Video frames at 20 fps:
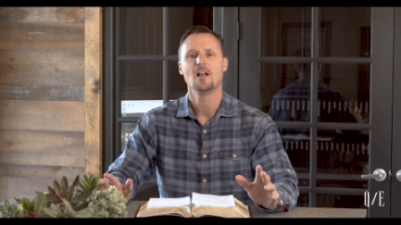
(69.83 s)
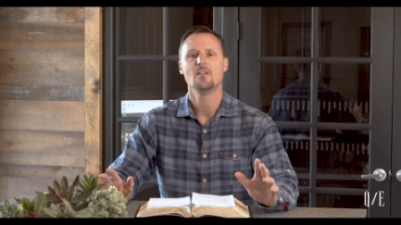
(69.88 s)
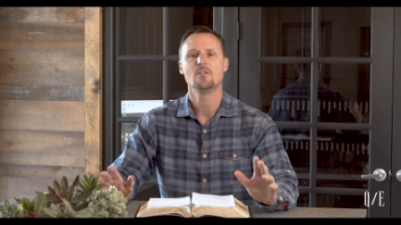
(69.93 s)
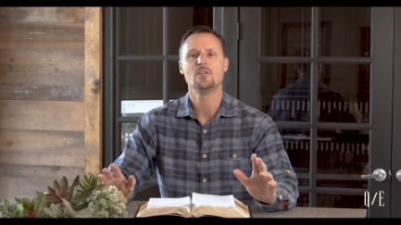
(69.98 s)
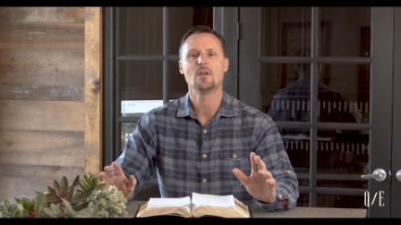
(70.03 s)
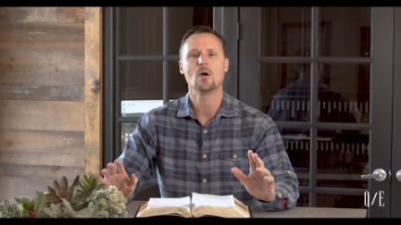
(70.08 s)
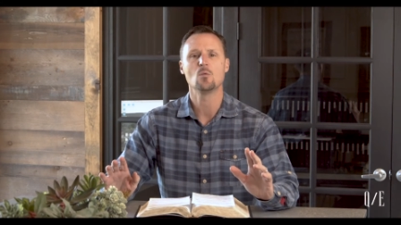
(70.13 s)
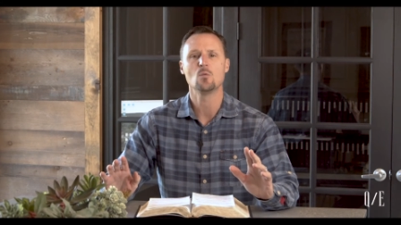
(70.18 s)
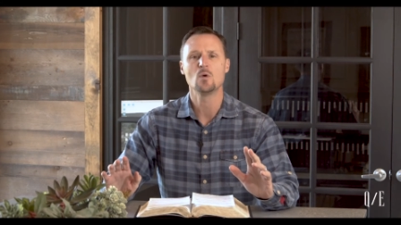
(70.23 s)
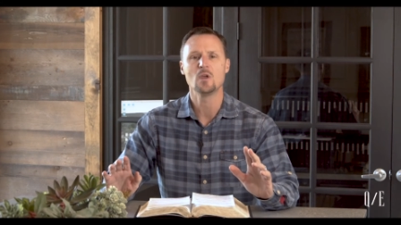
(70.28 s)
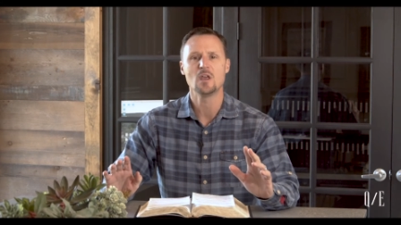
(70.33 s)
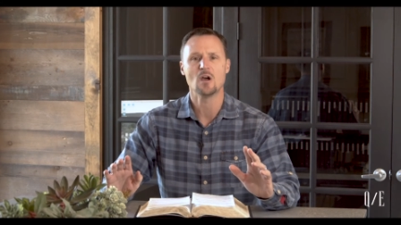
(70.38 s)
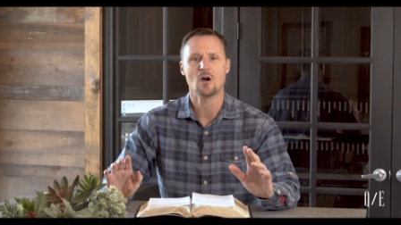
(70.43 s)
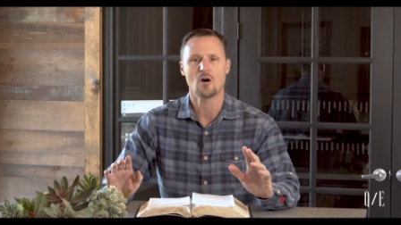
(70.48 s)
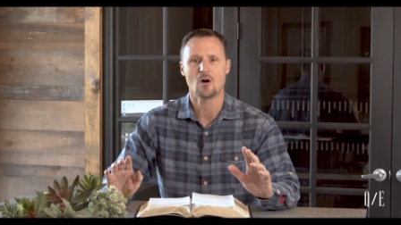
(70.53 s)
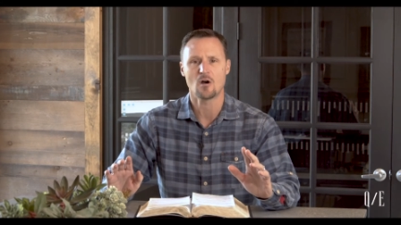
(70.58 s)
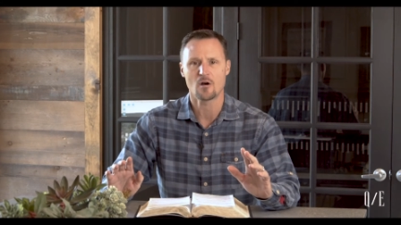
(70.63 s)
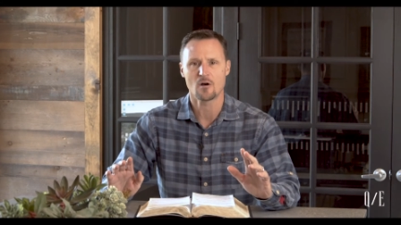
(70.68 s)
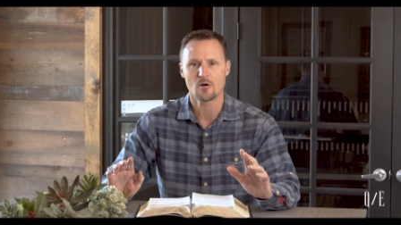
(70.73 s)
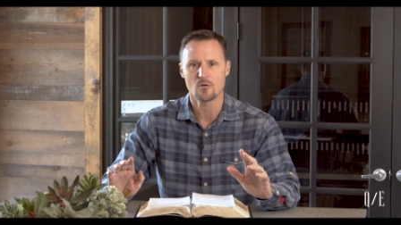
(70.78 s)
that we
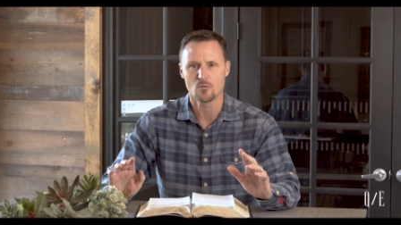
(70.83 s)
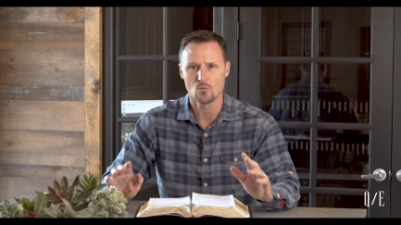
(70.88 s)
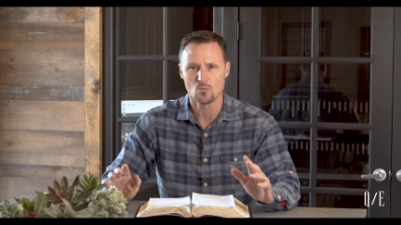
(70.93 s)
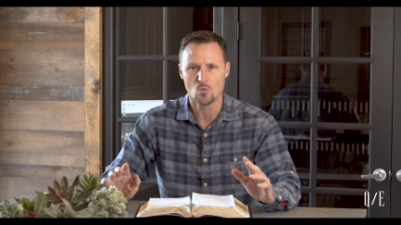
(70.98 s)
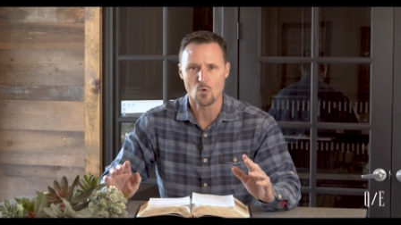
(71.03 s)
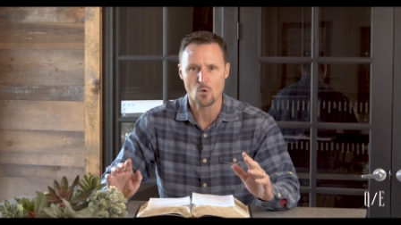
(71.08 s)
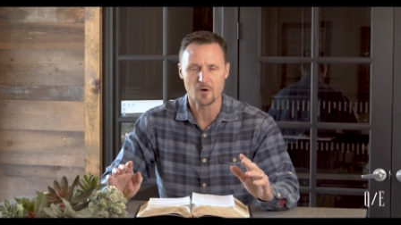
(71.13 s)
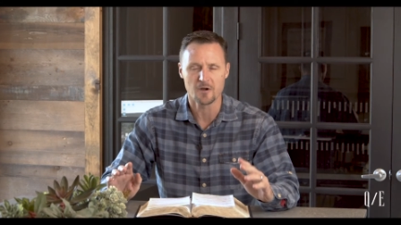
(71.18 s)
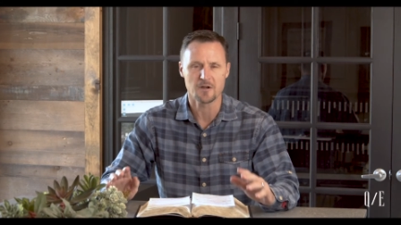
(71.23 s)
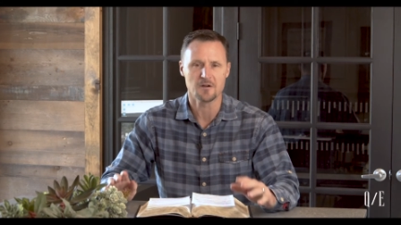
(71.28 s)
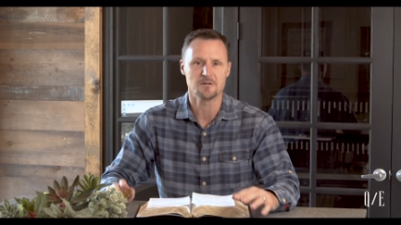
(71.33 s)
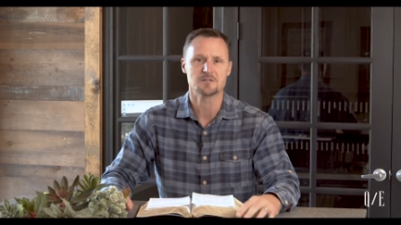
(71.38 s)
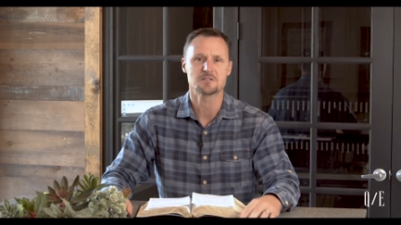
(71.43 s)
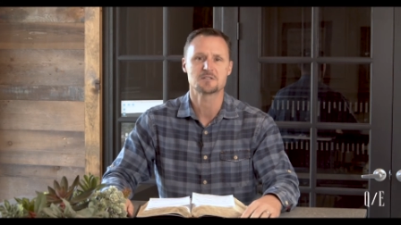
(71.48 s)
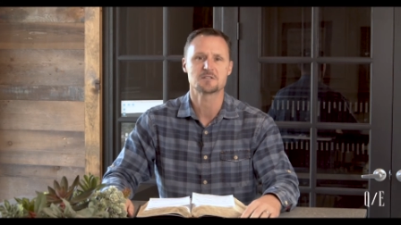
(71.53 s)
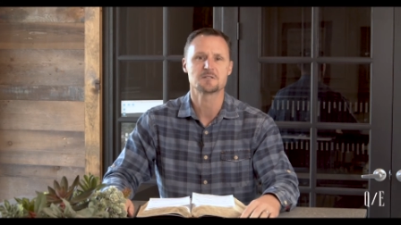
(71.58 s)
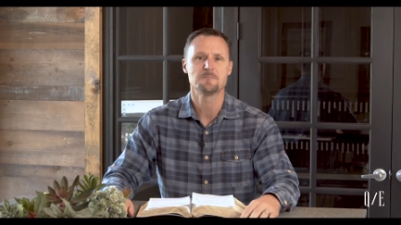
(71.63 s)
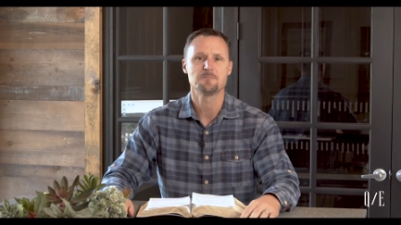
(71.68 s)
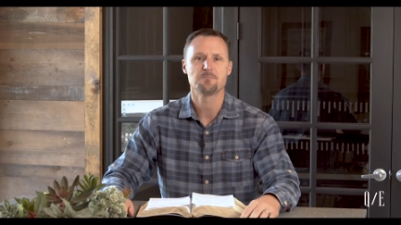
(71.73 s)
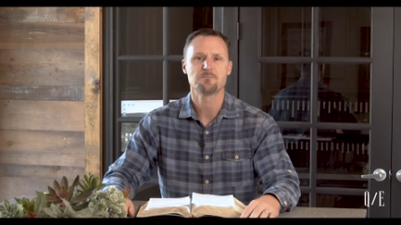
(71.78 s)
are
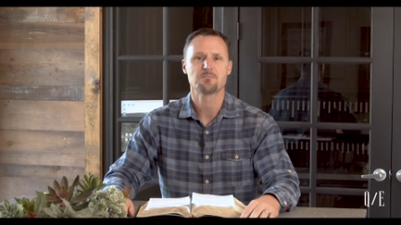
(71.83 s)
warriors.